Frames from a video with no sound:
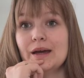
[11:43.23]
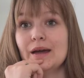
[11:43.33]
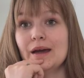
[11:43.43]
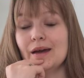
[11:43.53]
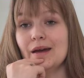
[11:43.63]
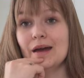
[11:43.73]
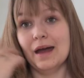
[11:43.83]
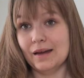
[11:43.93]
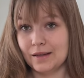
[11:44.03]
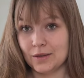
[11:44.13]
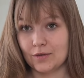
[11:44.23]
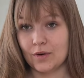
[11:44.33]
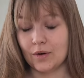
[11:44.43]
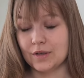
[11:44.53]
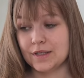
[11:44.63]
and of
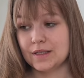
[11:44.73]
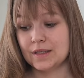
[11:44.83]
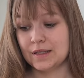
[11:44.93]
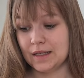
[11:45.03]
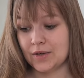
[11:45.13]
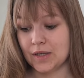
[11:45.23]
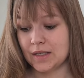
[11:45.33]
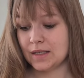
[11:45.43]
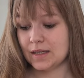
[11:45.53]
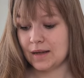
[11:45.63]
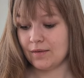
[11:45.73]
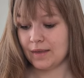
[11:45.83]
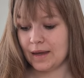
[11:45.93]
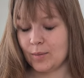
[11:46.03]
course decreases and everything.